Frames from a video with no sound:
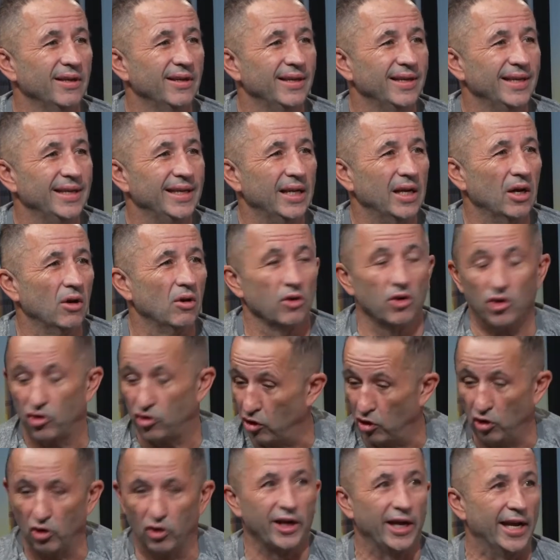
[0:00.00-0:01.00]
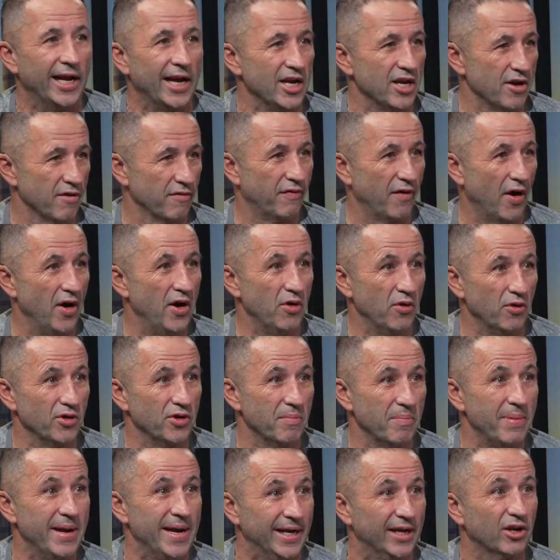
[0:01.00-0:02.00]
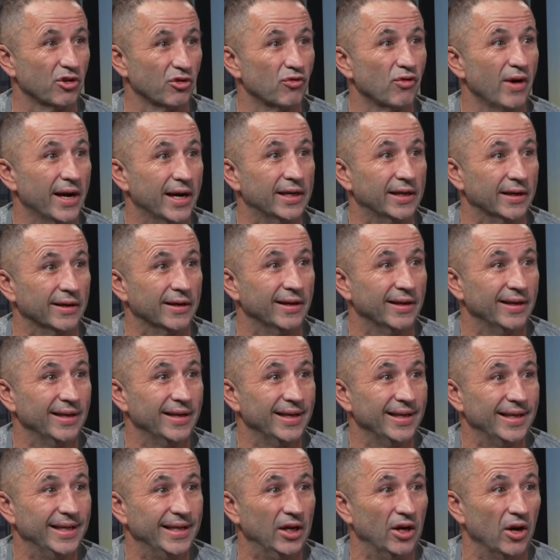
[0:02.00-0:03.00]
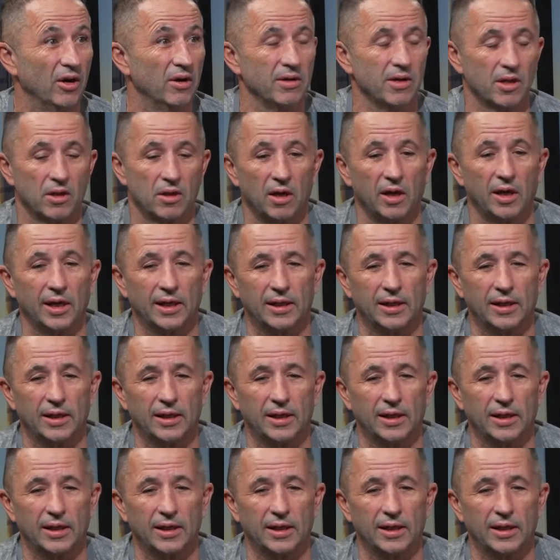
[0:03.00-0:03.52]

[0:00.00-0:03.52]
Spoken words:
Because you're looking at your phone or you're being distracted. It's like